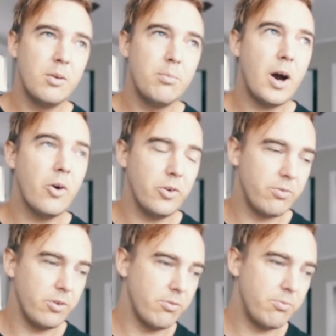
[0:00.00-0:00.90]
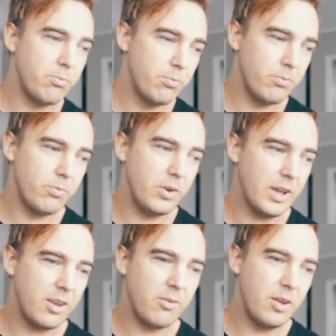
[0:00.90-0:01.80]
power to put your,
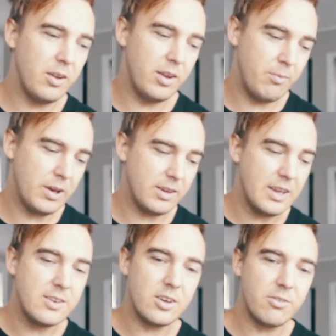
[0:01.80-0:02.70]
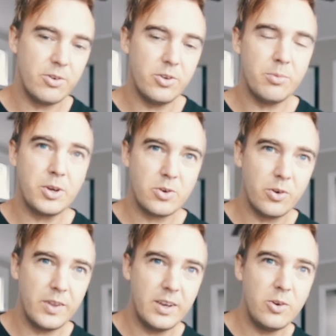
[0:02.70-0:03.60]
like, it makes it easier for you to make sure
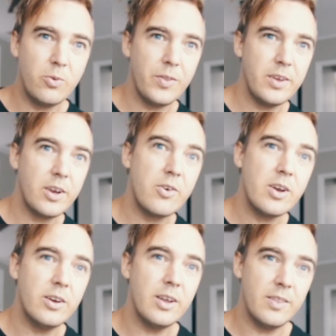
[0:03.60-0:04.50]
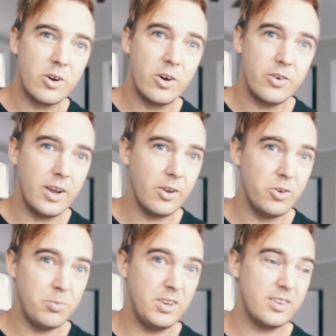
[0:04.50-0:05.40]
they do what they agree on in the contract,
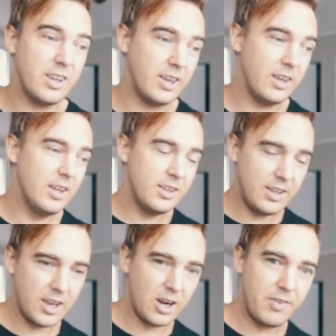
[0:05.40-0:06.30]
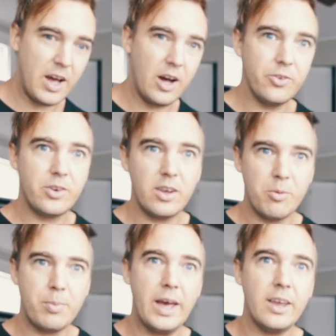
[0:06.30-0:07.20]
which means, like, take care of the house, give
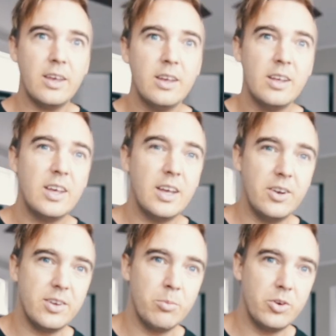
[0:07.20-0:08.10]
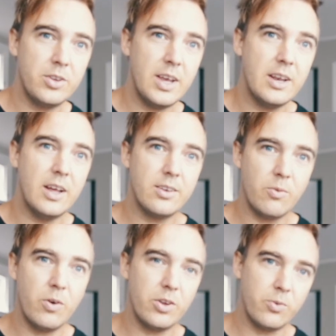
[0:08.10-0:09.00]
it back in a similar state as it
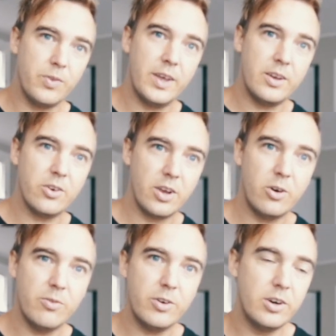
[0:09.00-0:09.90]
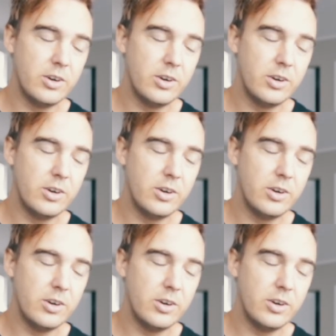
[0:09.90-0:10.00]
was when they took it over.